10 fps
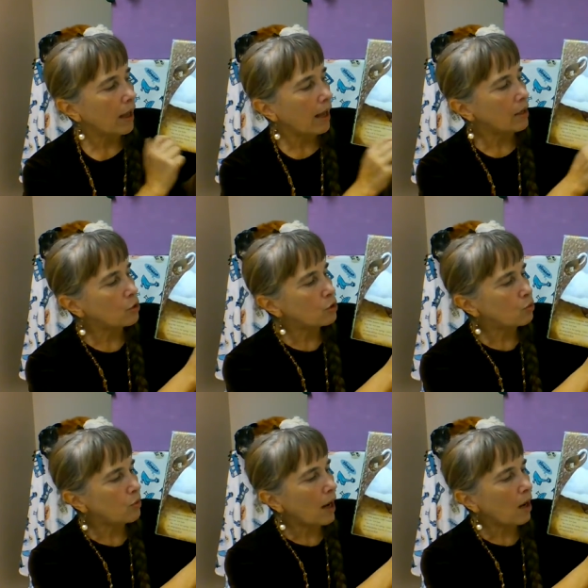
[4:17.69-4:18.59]
and
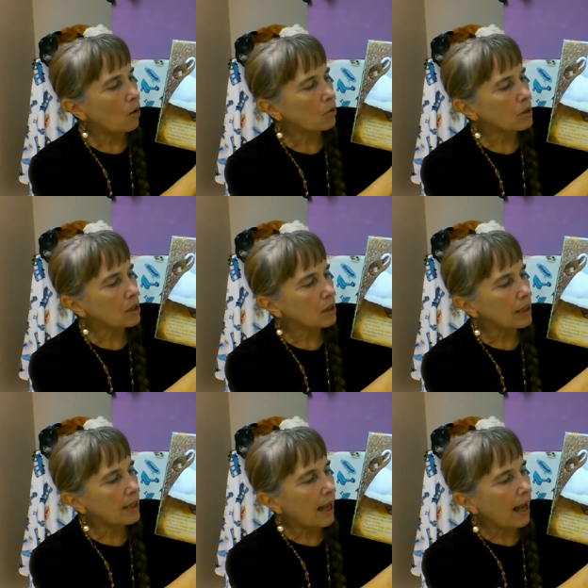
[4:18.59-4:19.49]

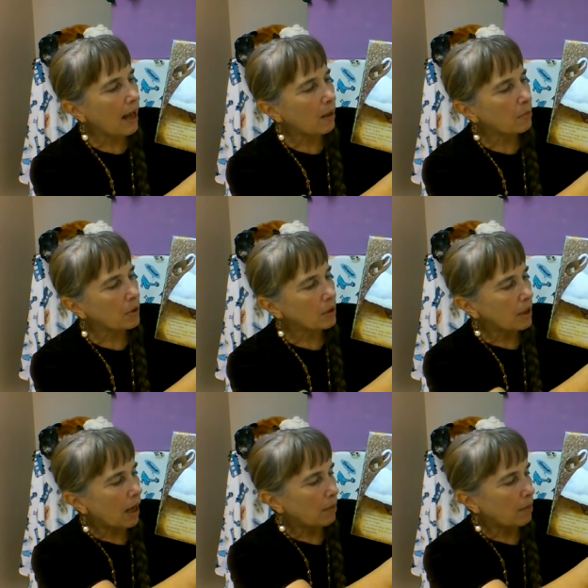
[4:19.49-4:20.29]
drowsily ambled